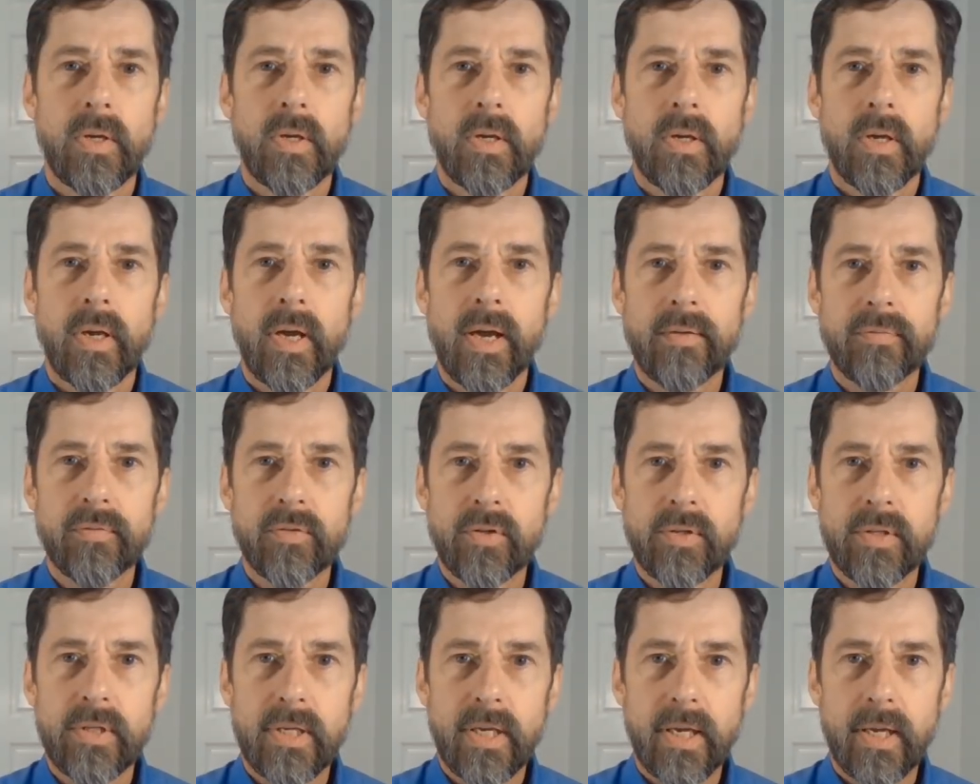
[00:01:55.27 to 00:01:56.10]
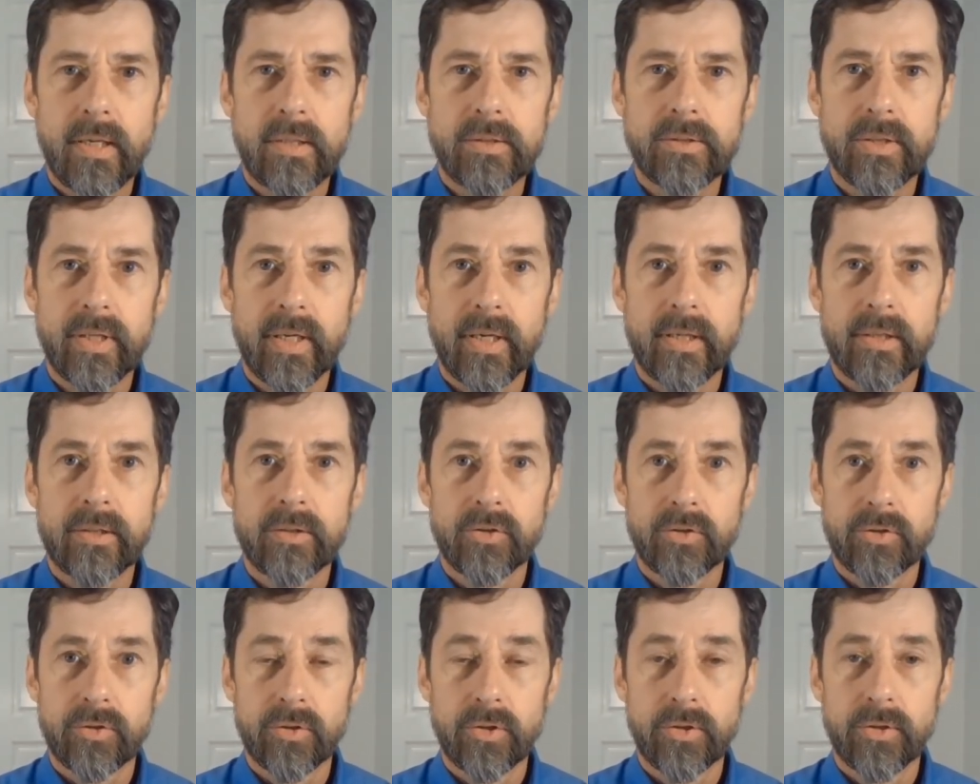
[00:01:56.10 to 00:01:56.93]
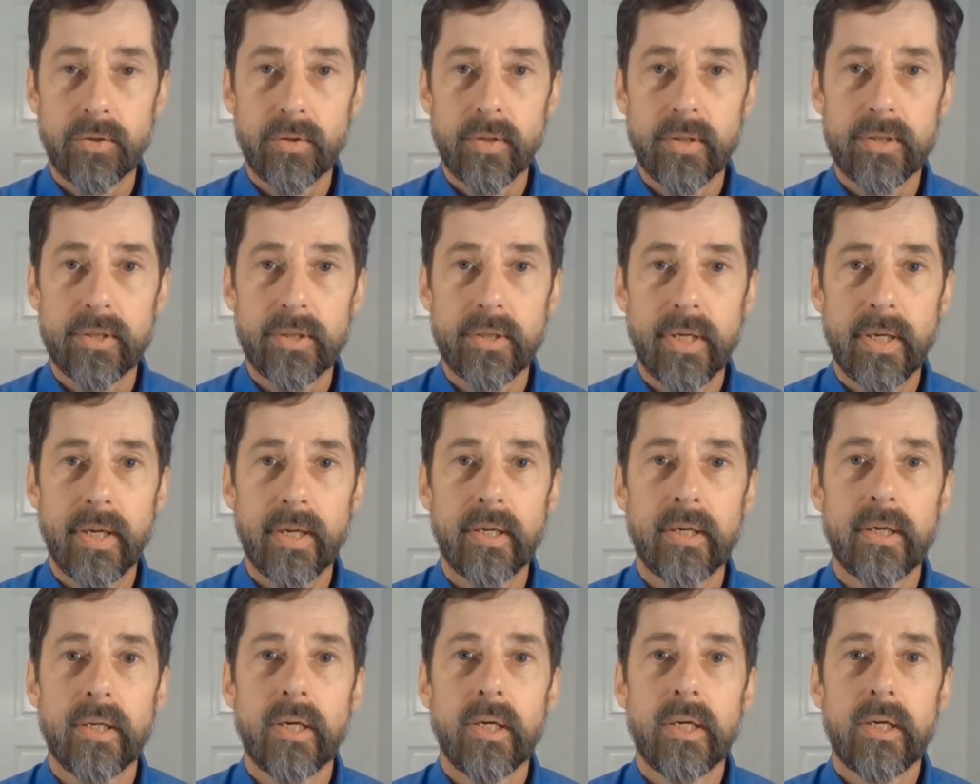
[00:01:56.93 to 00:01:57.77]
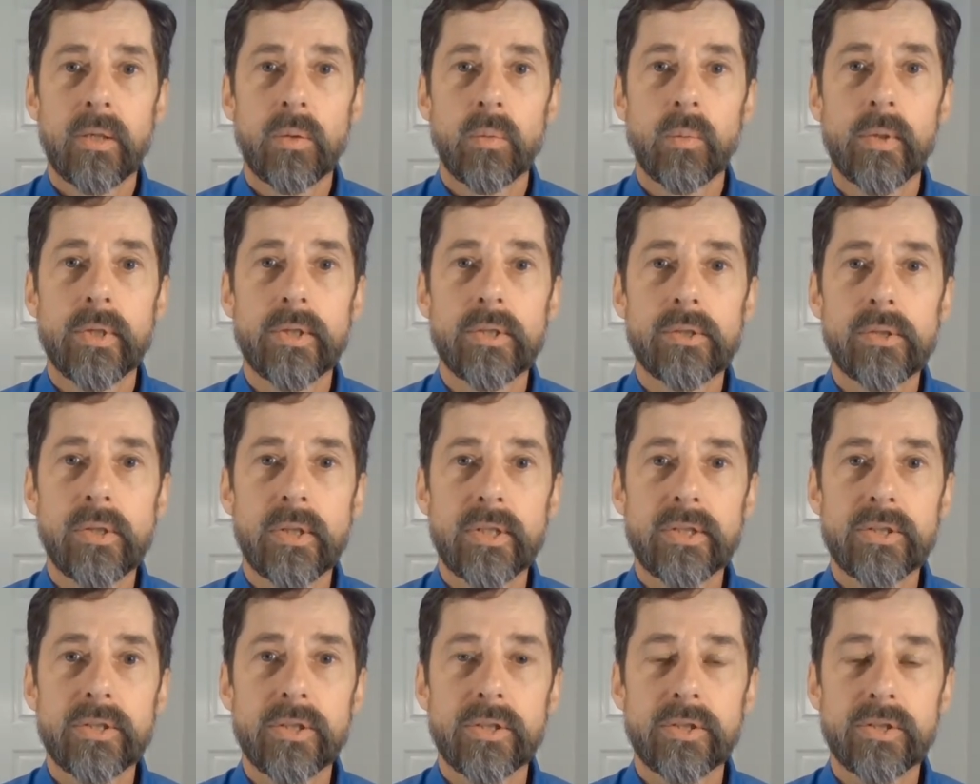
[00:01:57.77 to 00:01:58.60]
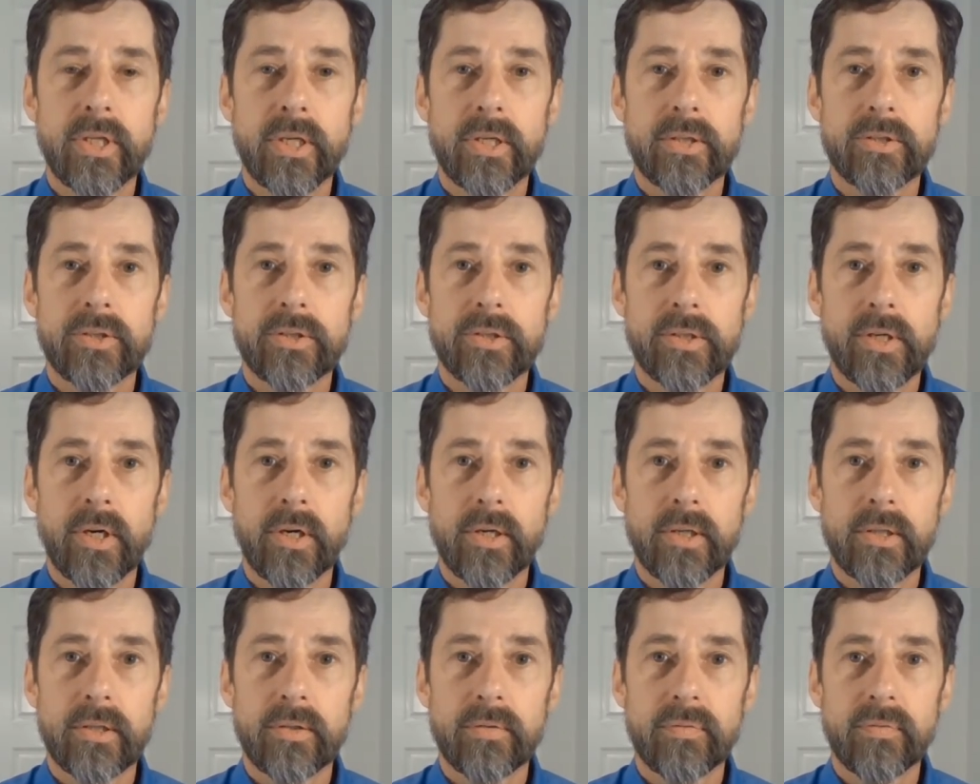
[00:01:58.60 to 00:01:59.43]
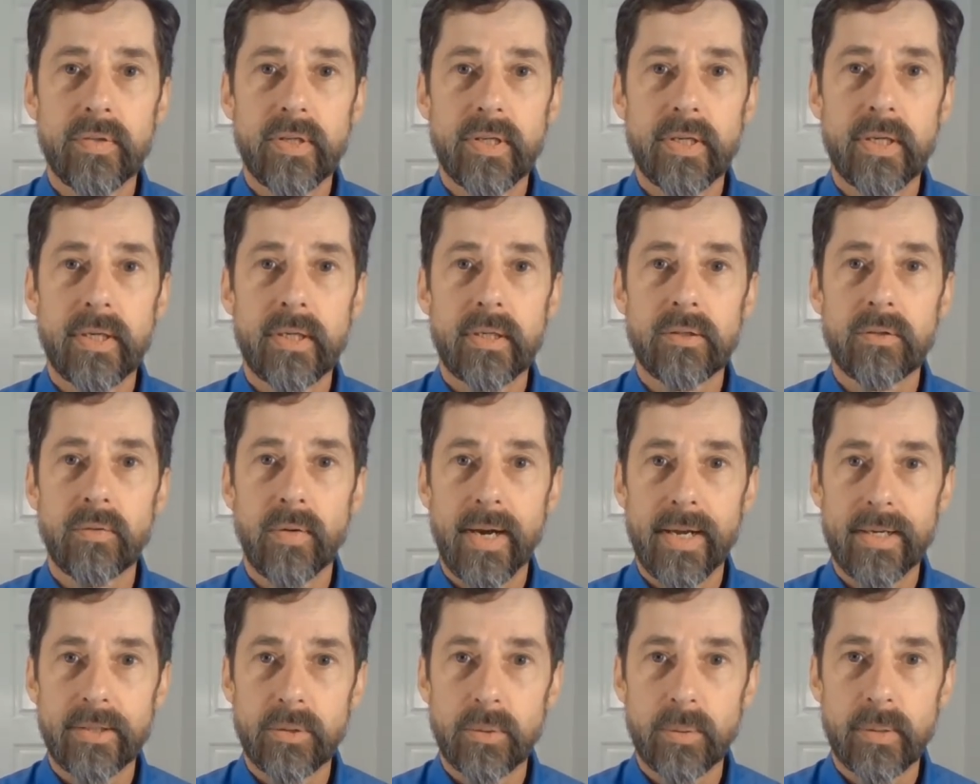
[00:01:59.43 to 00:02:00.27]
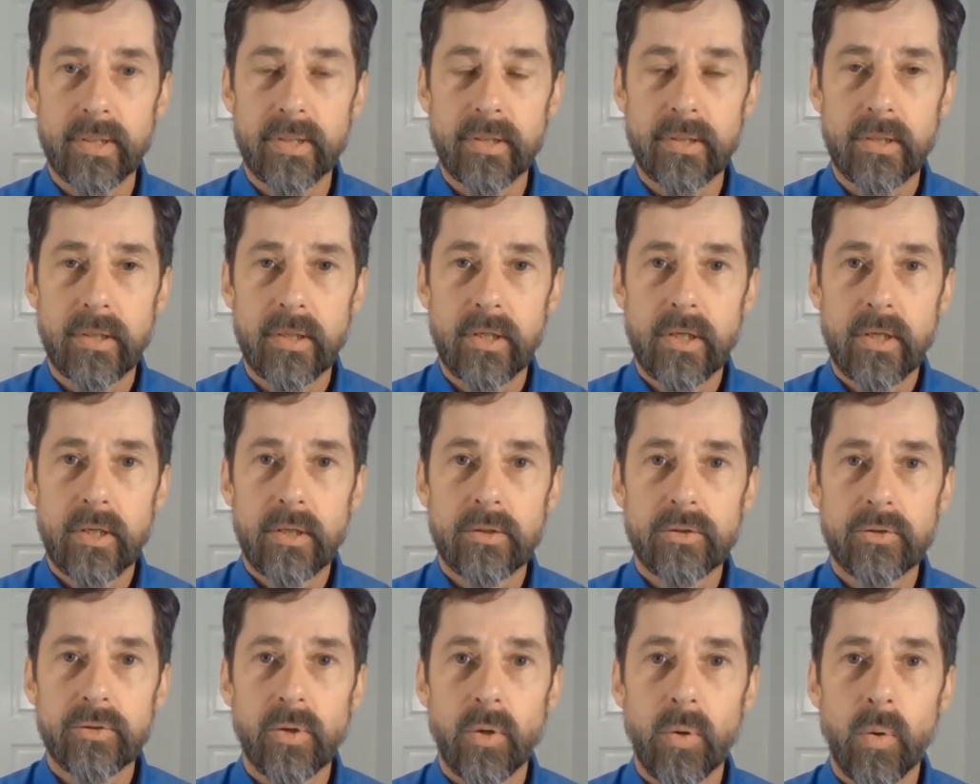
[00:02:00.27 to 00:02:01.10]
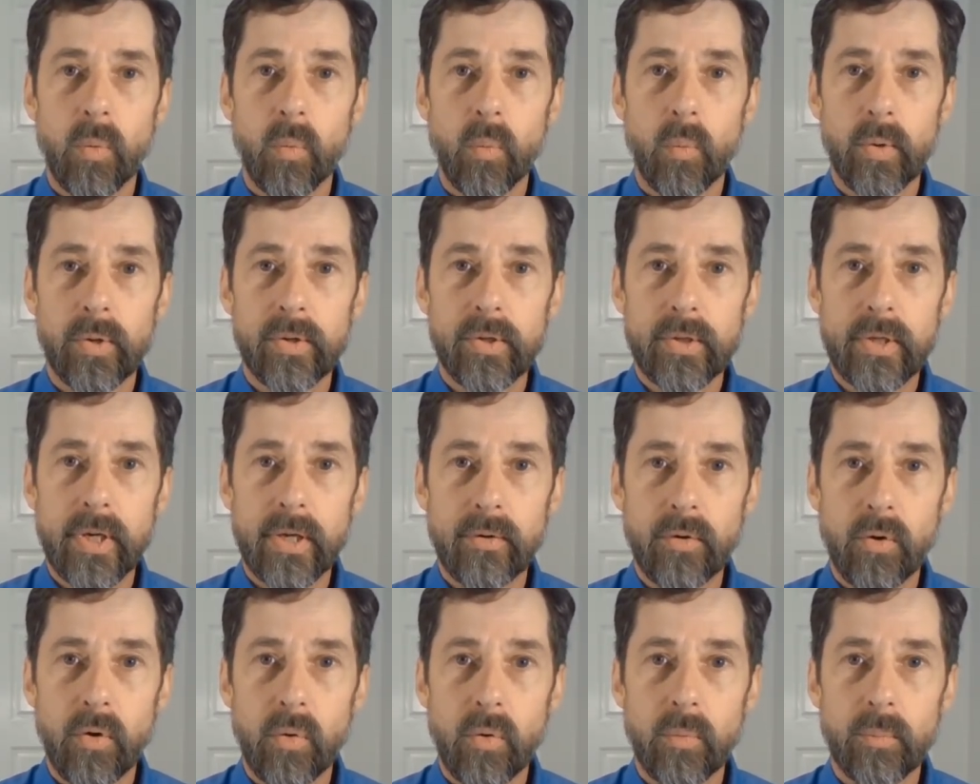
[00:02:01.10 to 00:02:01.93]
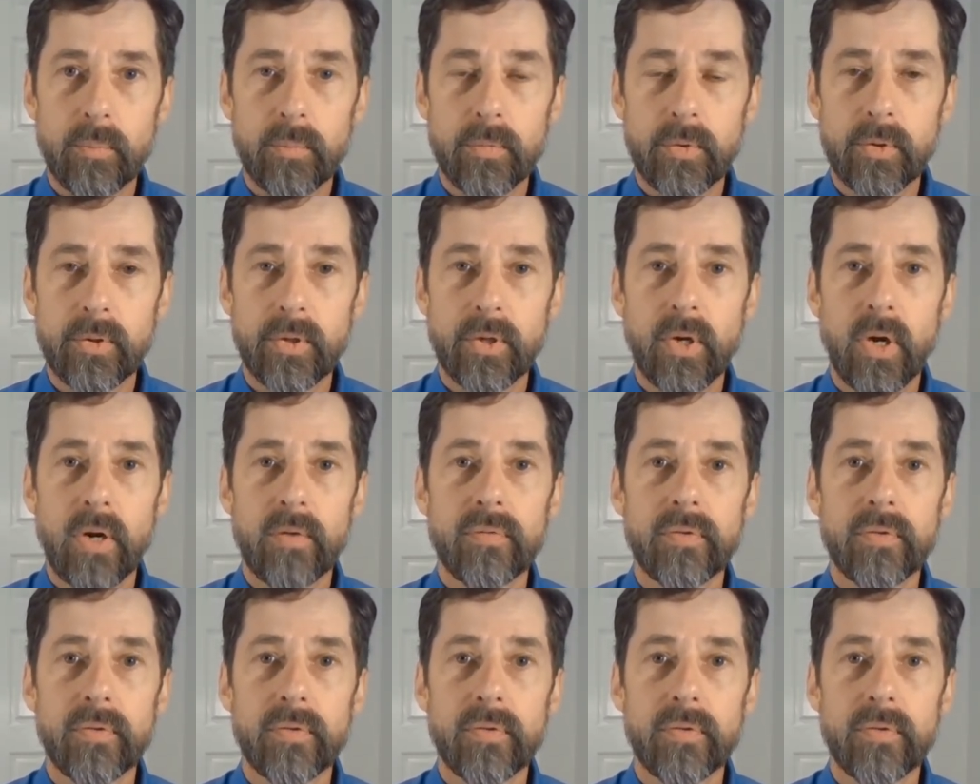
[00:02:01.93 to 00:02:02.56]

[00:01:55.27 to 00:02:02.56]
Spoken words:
After the anesthetic and surgery today, we usually suggest starting the feeding gradually. So when you get home, you can offer